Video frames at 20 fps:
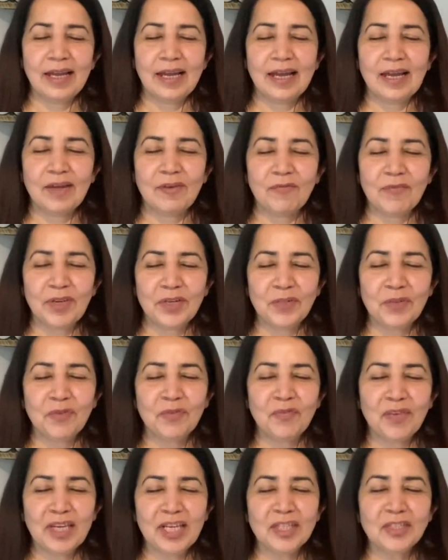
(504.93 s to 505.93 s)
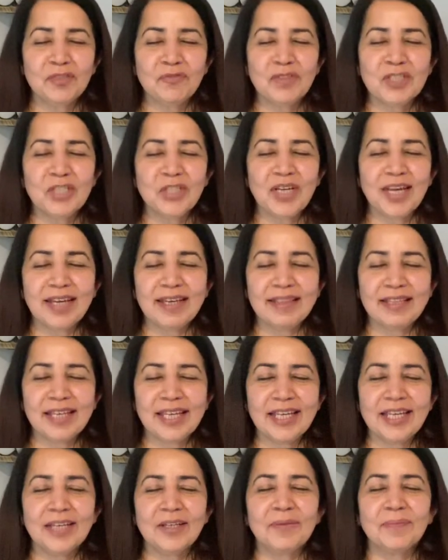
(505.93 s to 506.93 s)
And when you finish
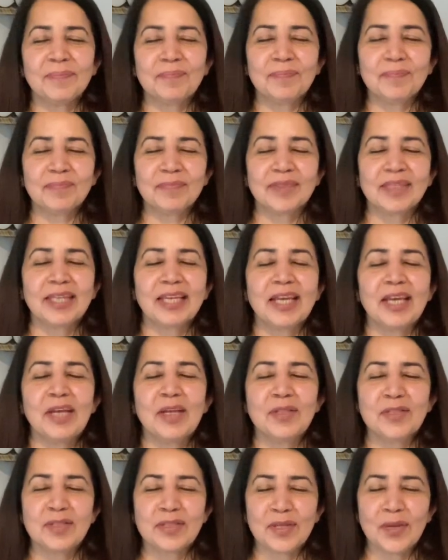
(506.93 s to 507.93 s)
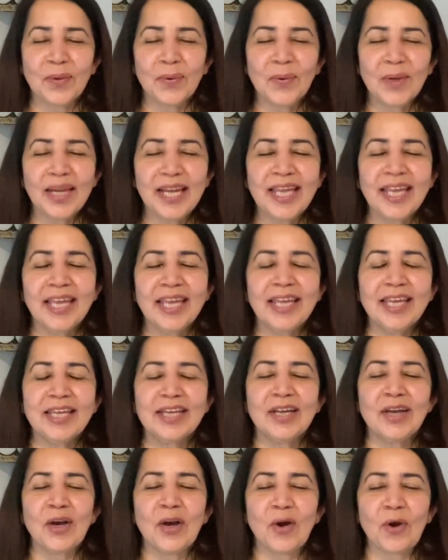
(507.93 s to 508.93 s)
visualizing, slowly
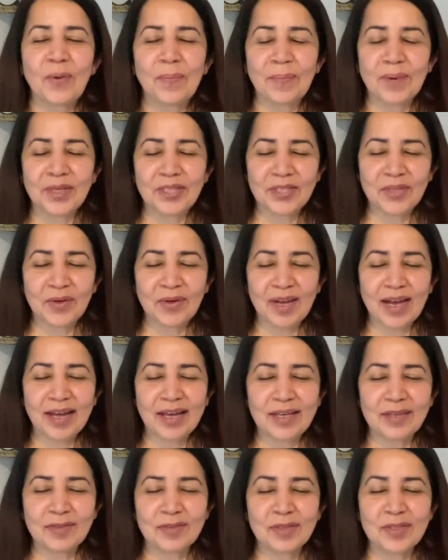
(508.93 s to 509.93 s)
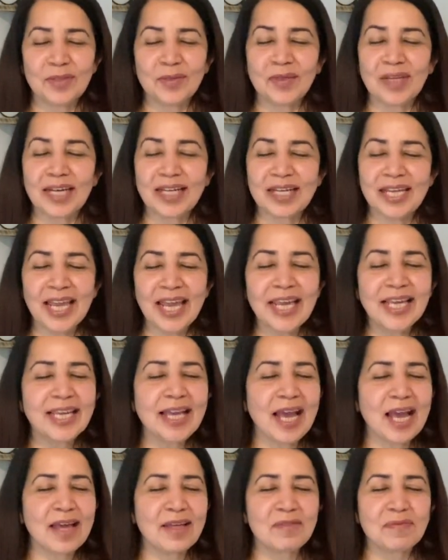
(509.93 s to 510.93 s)
open your eyes. You can
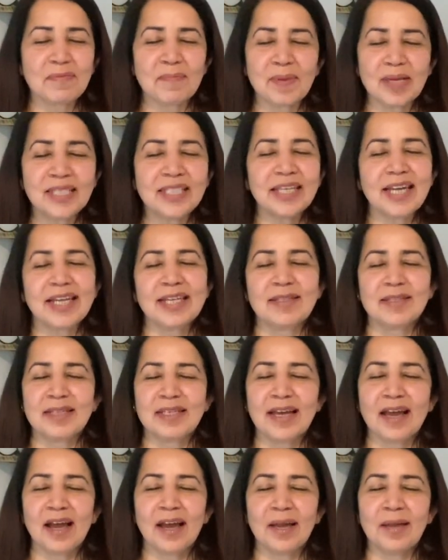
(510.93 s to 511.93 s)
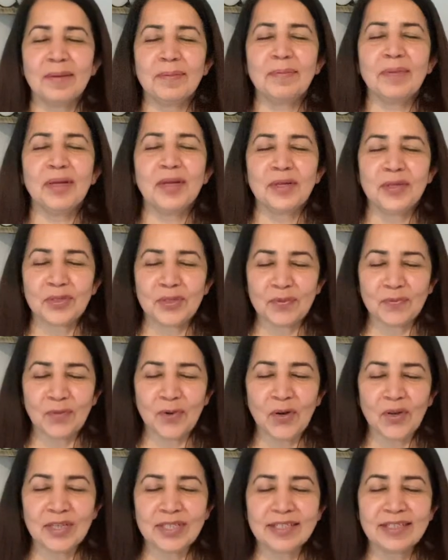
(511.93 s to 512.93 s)
take as much as time you
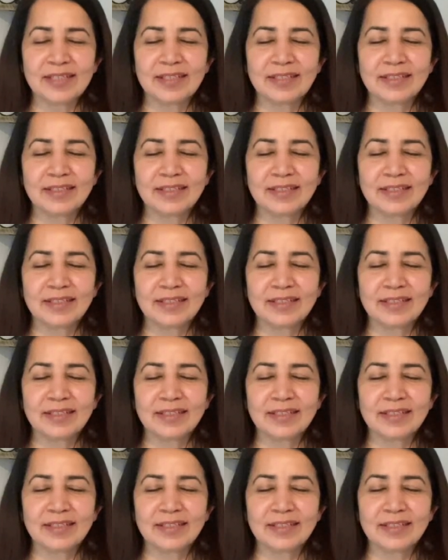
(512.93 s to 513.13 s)
want.